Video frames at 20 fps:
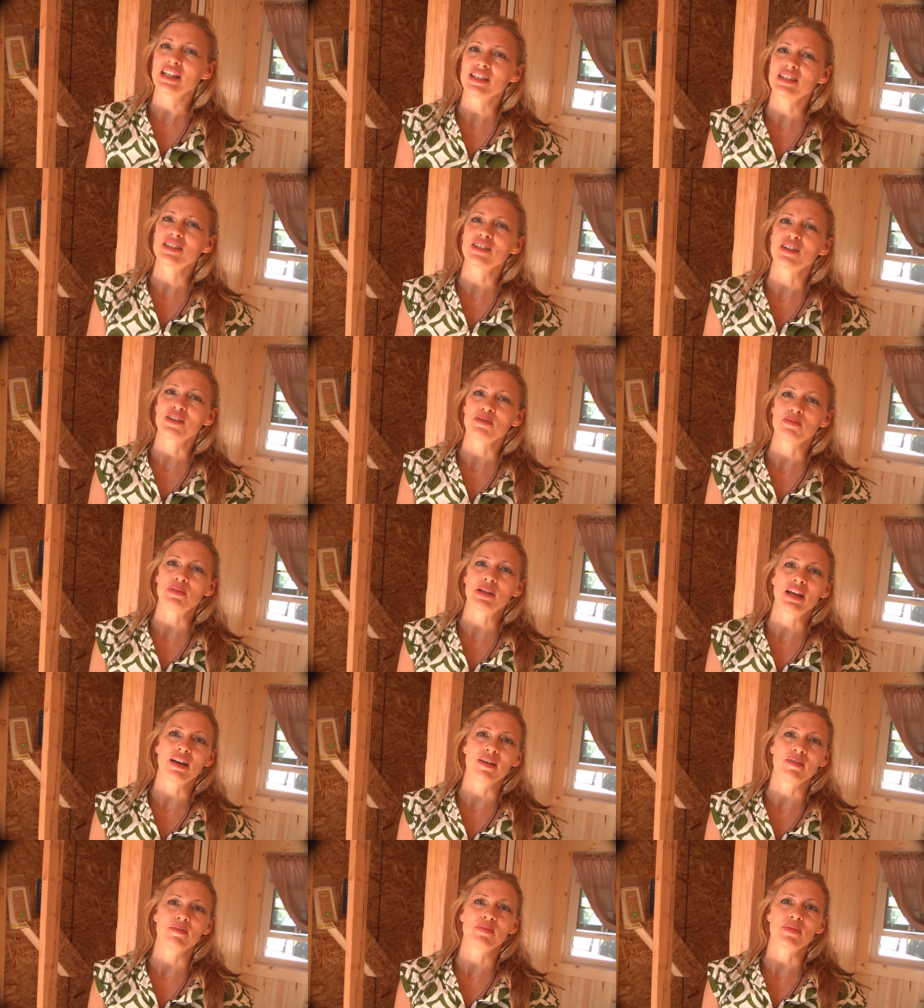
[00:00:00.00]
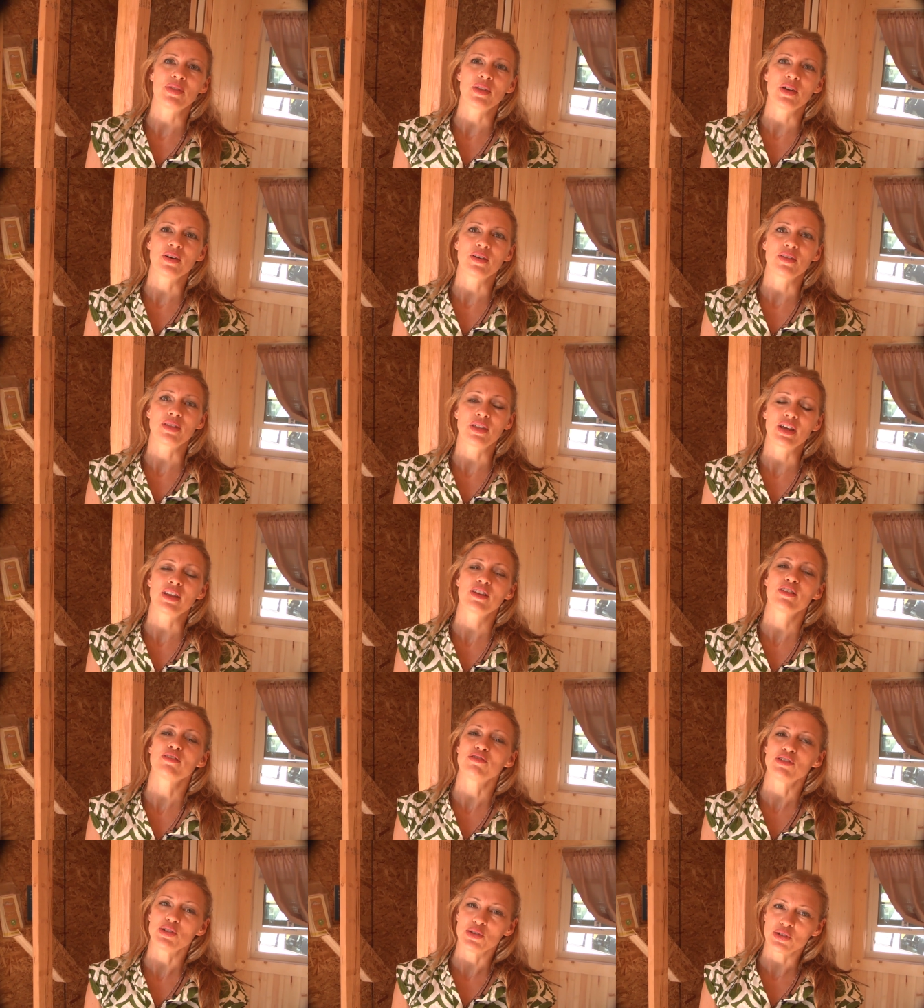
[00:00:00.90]
is going to become the thing
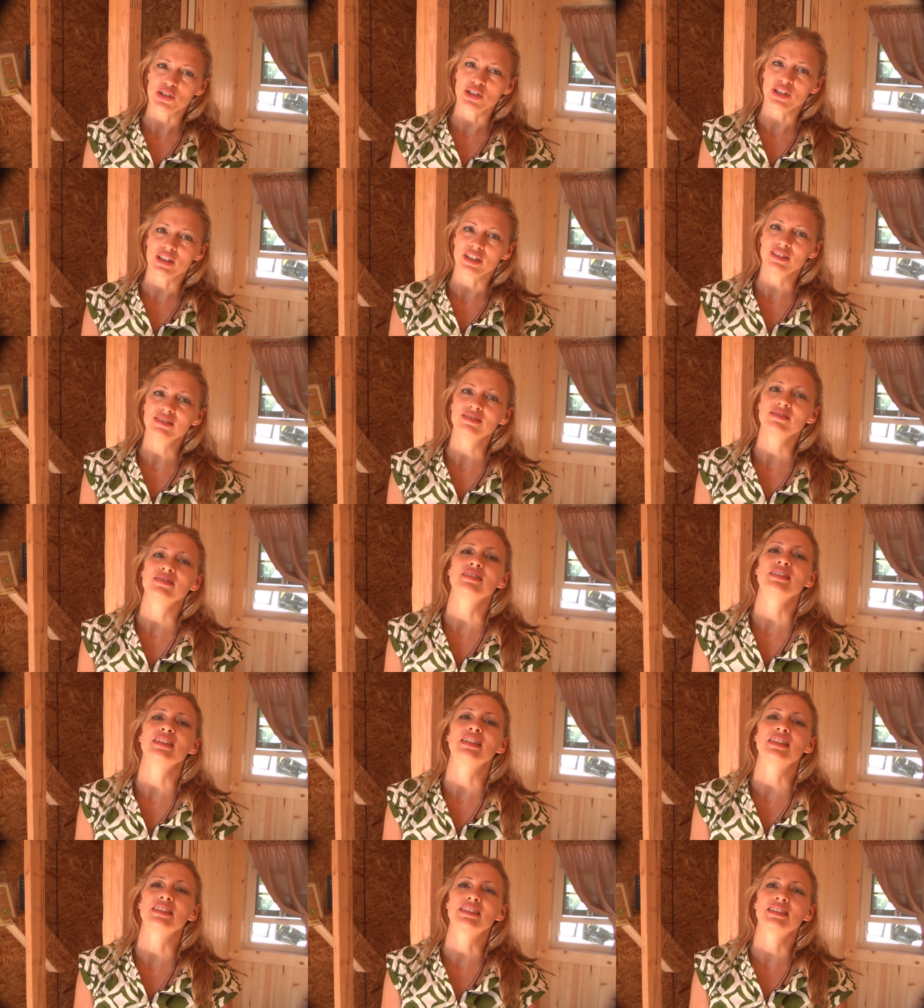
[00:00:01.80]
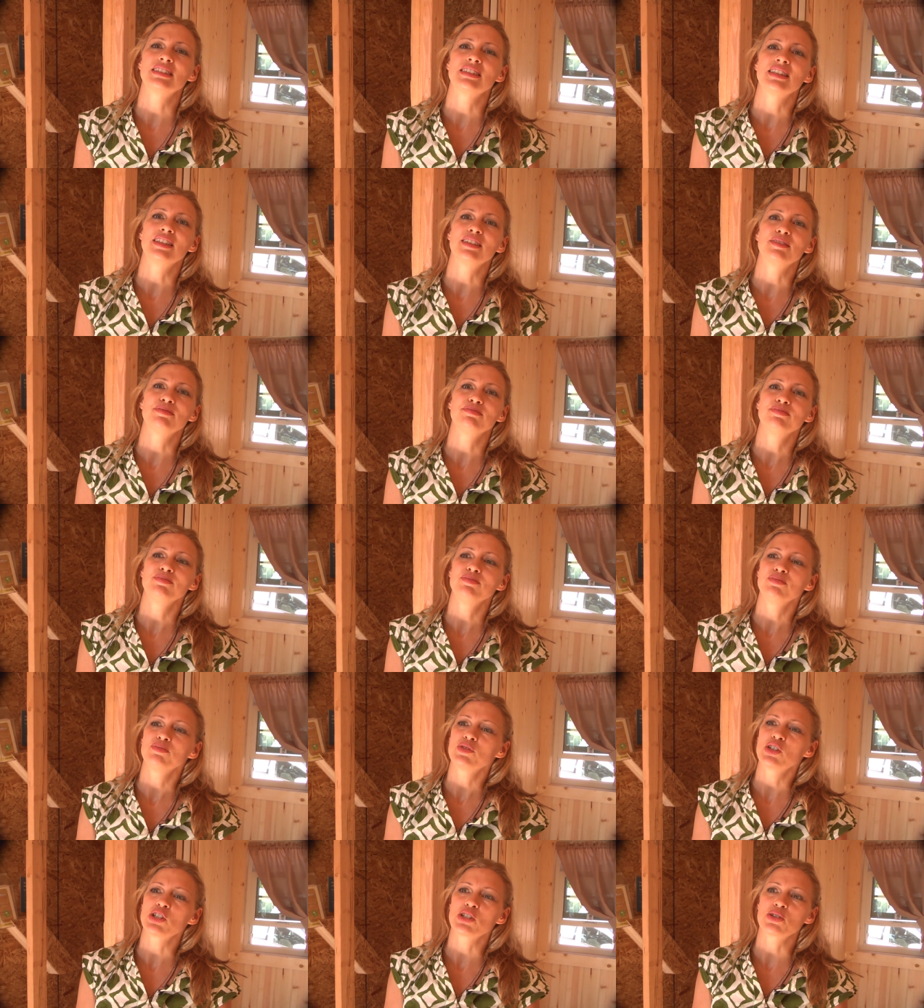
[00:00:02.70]
of the future. It's um,
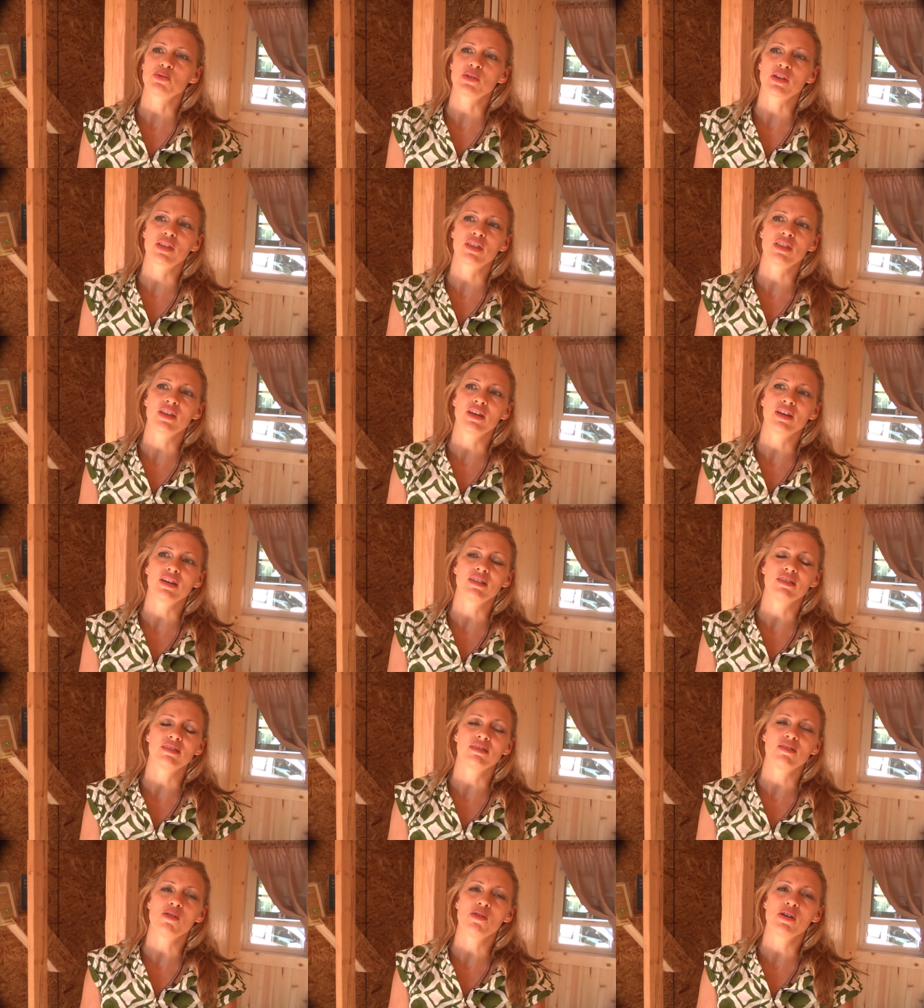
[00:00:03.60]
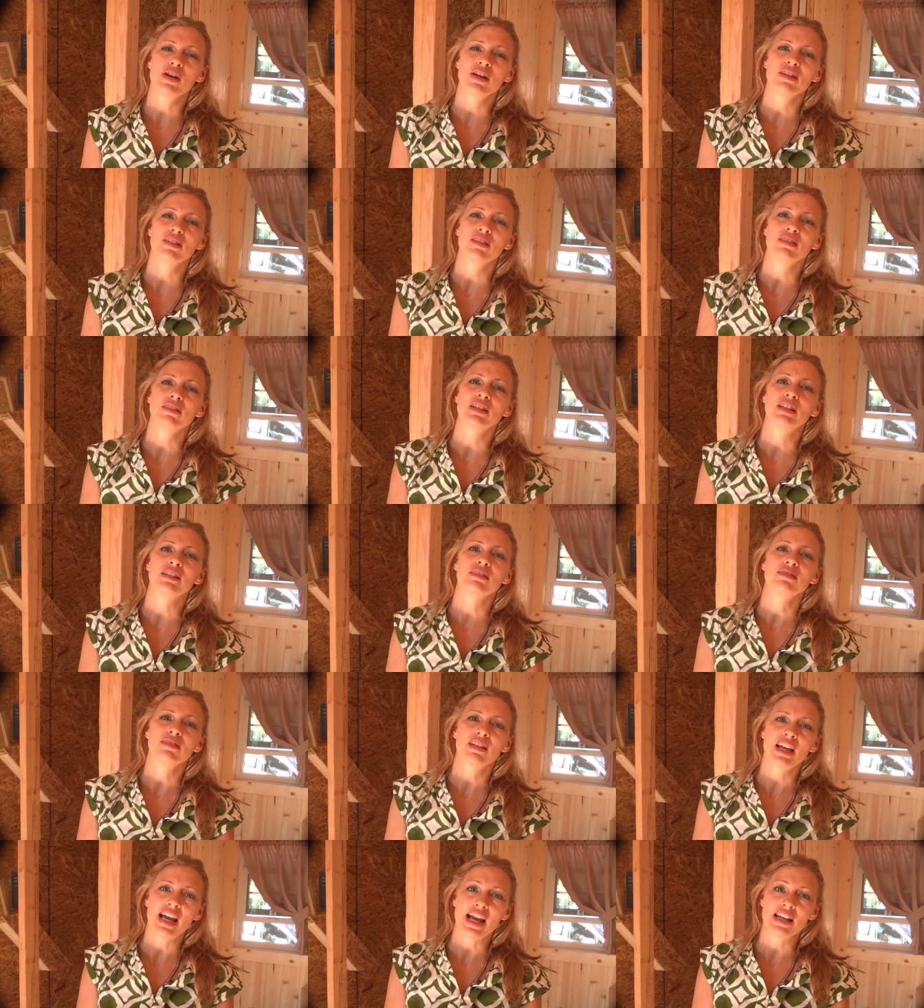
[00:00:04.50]
just with the oil
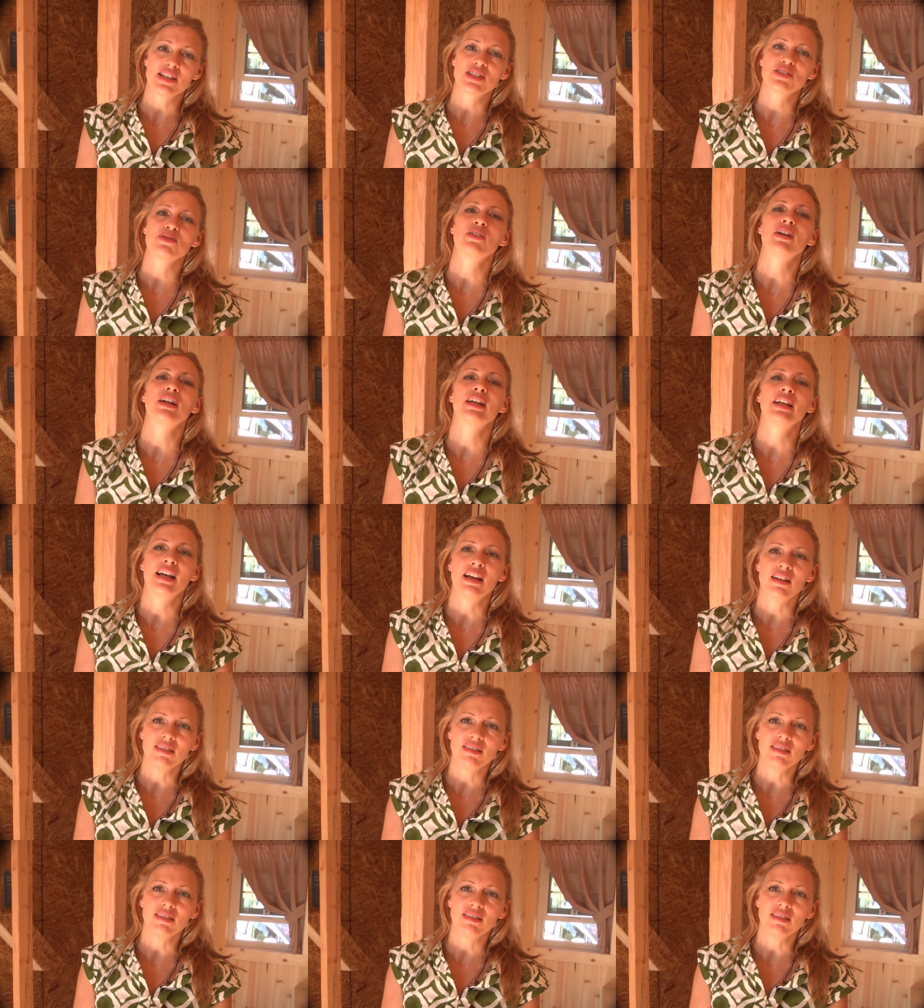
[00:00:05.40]
and gas running